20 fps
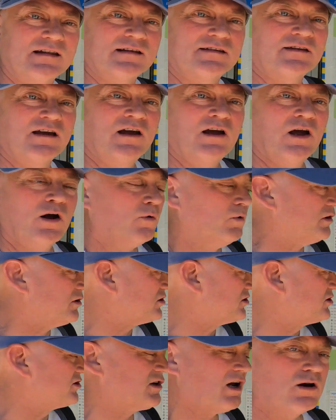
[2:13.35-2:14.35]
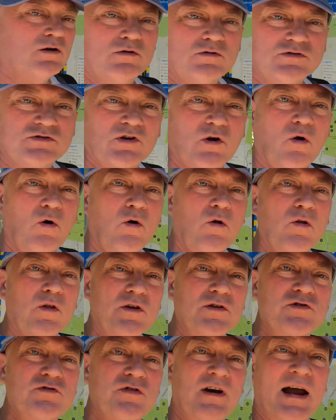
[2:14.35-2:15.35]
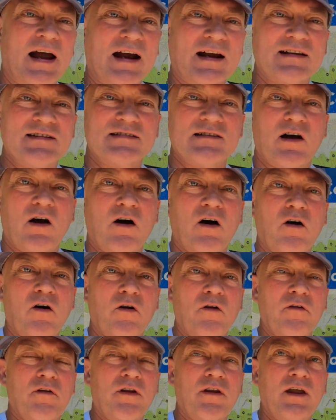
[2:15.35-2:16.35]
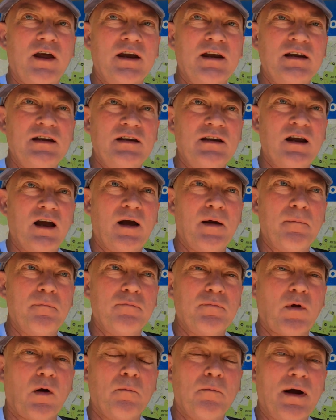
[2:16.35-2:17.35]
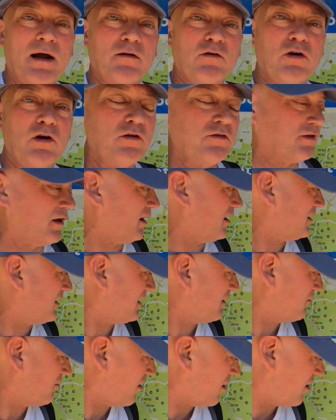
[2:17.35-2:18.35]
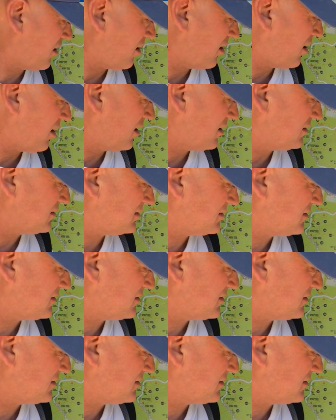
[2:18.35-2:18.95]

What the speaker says: this, which shows all the tracks on the on Mt Coot-tha, and there are